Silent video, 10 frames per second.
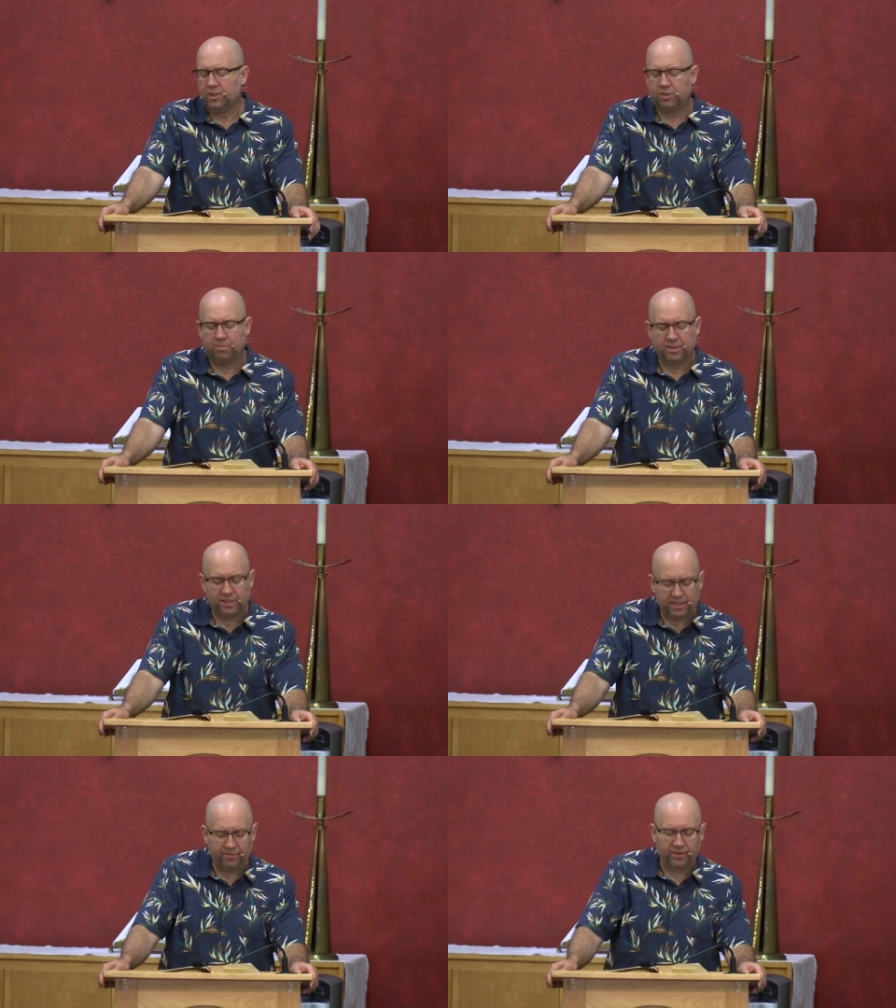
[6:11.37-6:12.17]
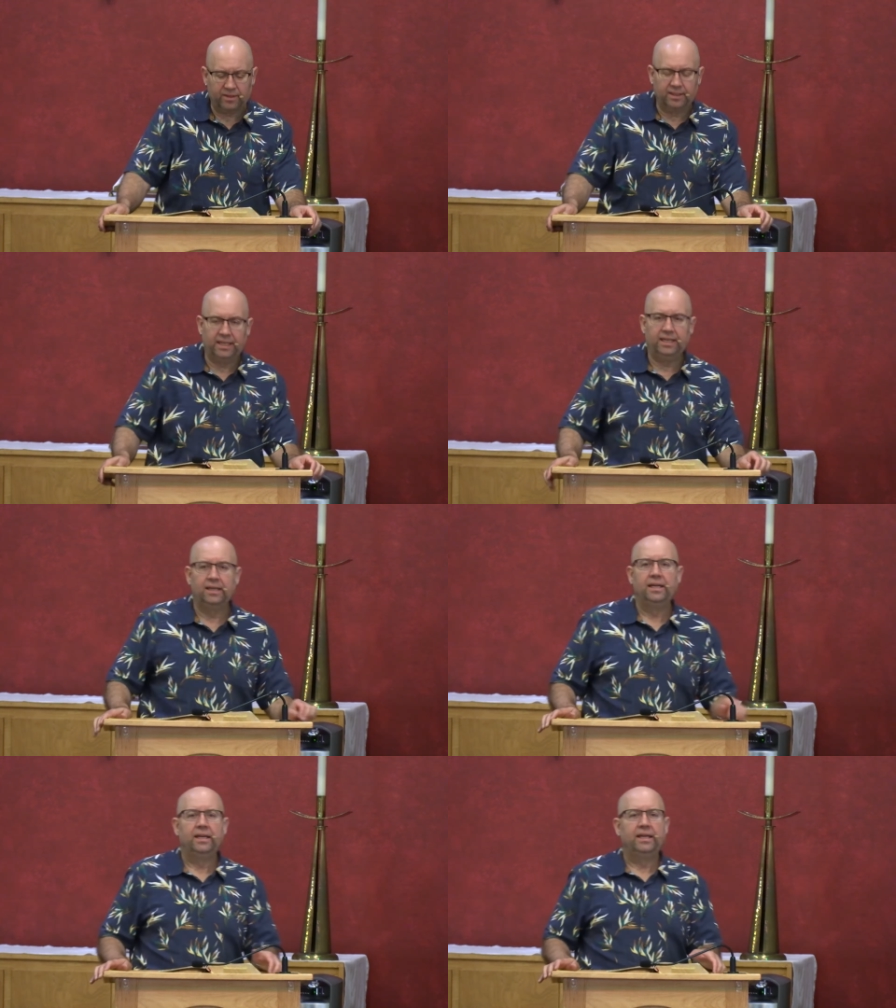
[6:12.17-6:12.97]

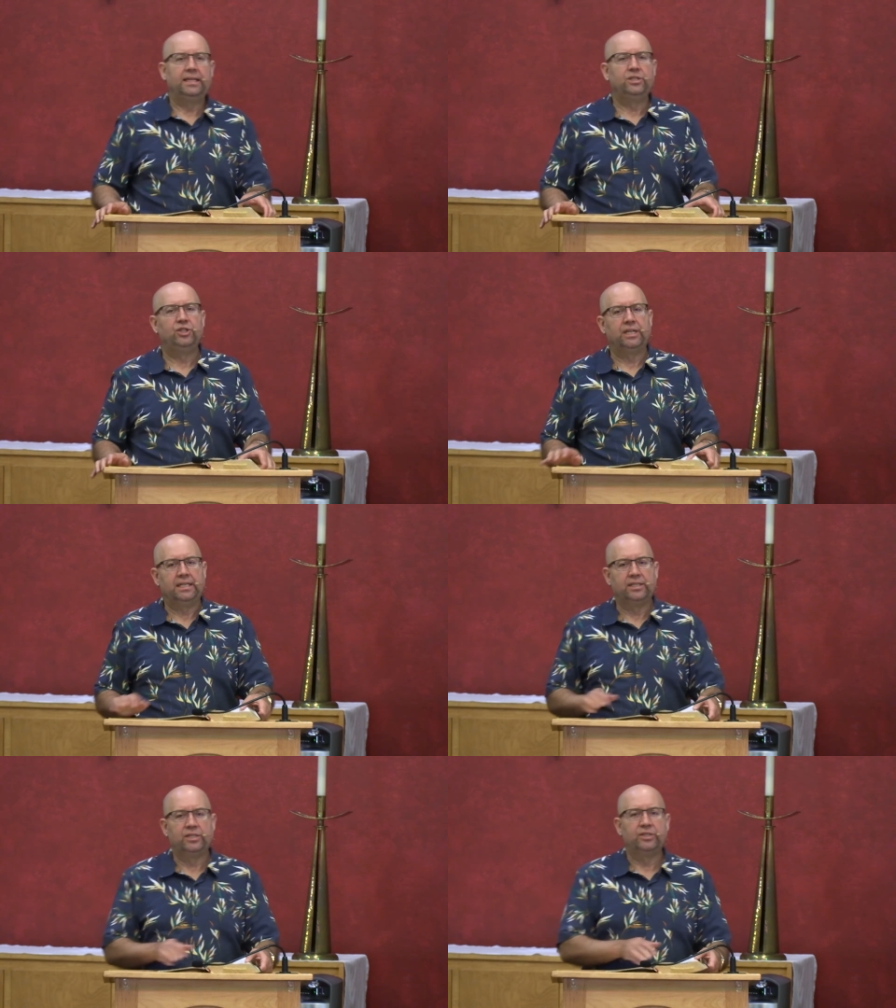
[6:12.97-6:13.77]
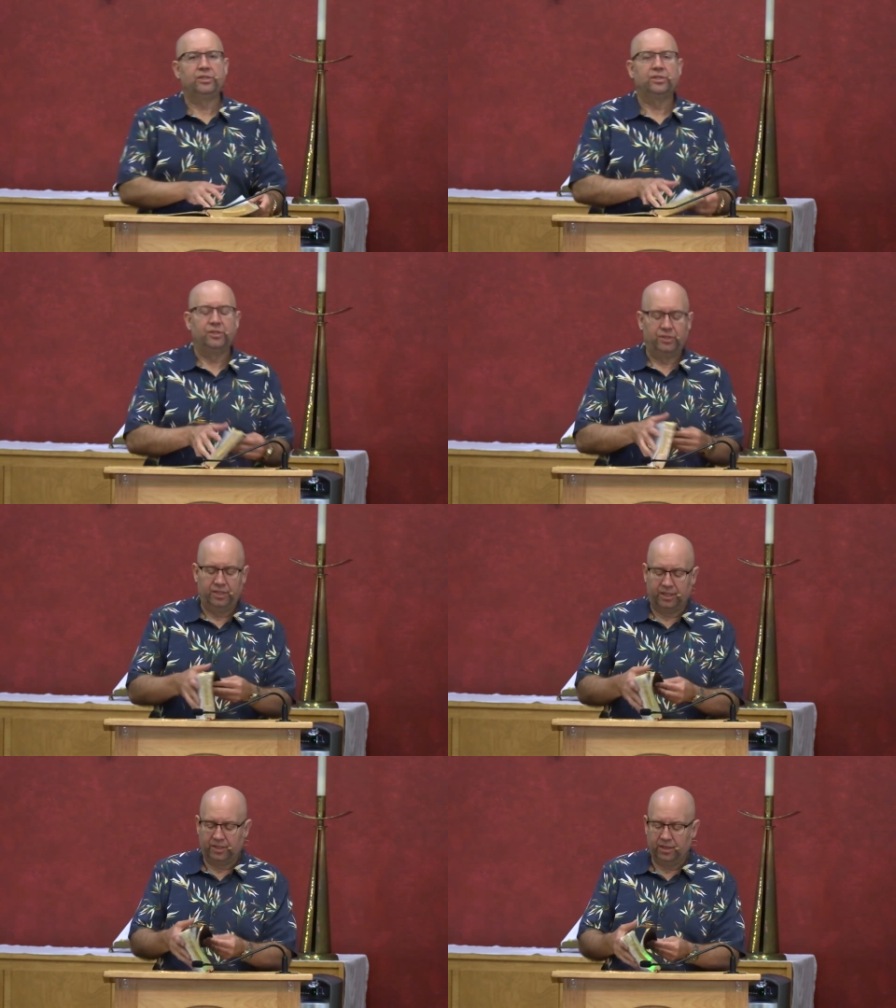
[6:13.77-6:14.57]
specifically in Genesis
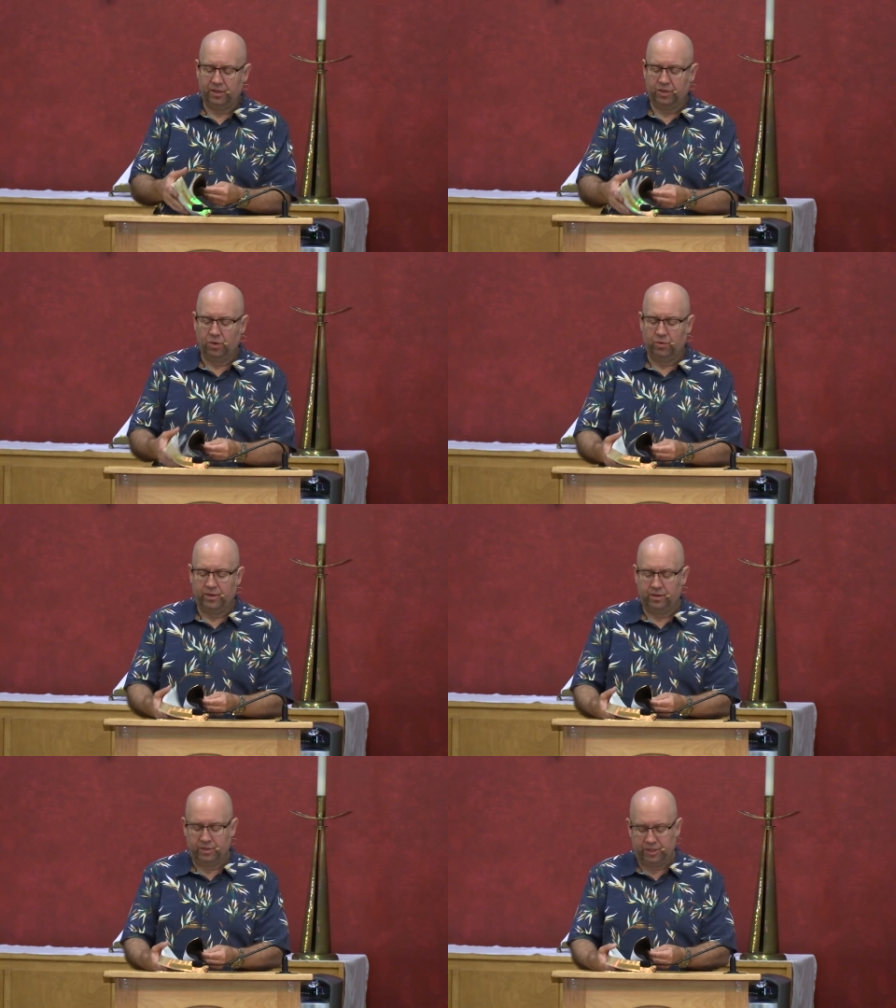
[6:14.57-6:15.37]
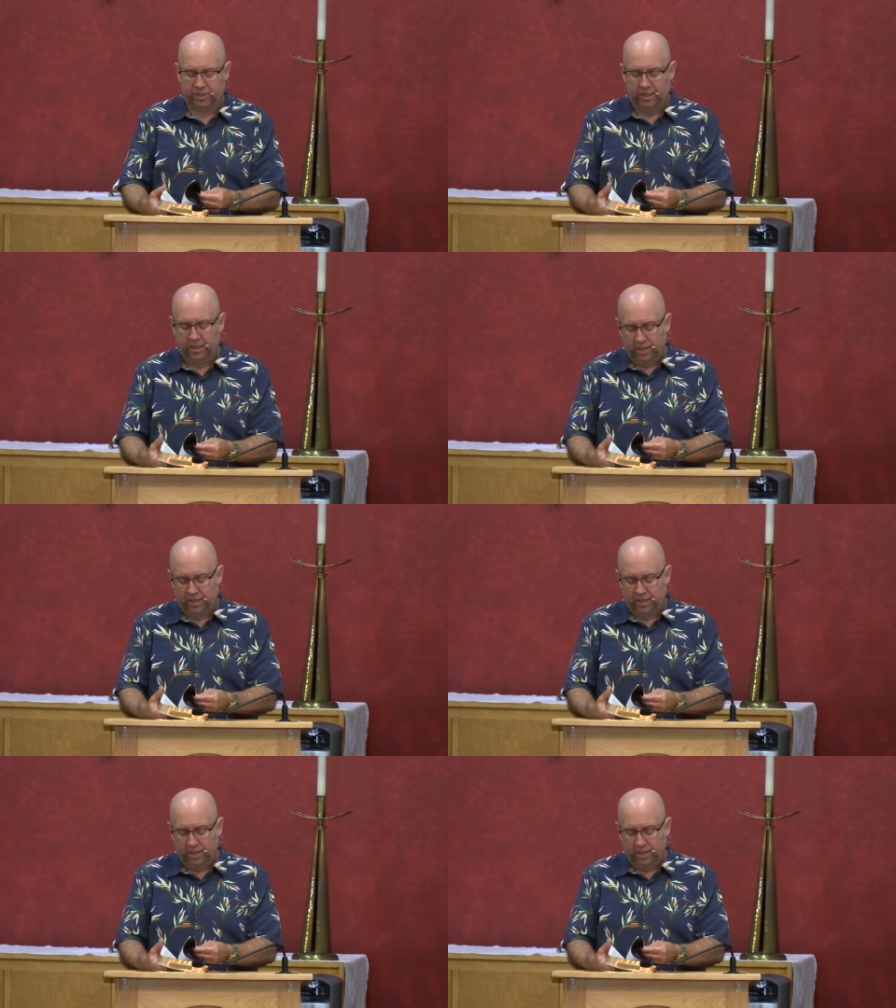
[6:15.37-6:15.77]
6. I'm going to go there just